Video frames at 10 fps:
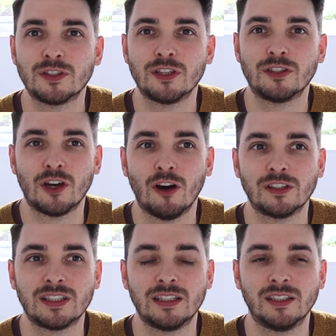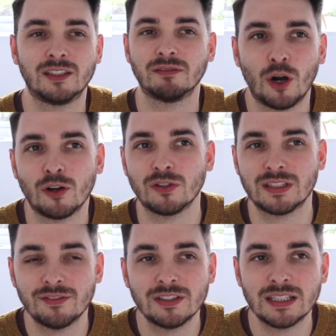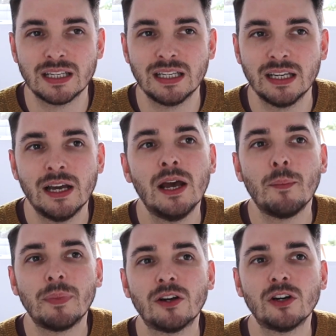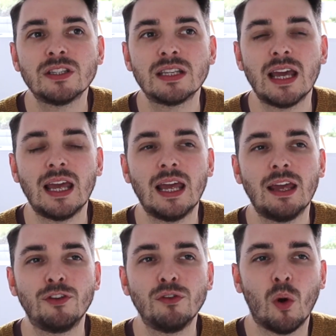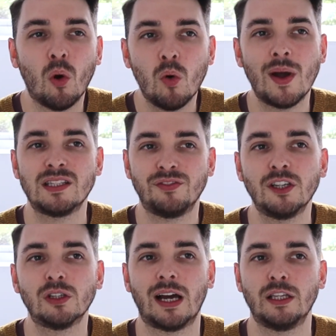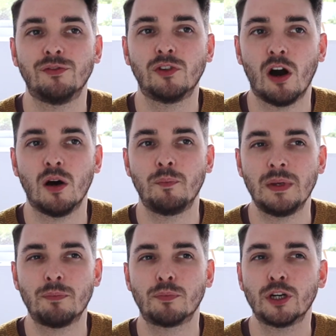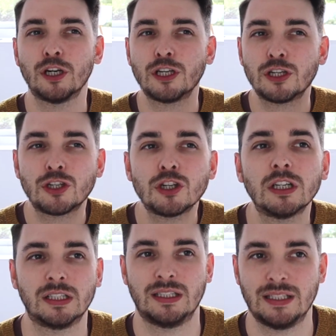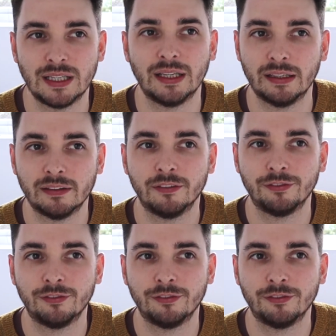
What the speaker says: to toxic productivity, because if you always feel like you've got to be productive,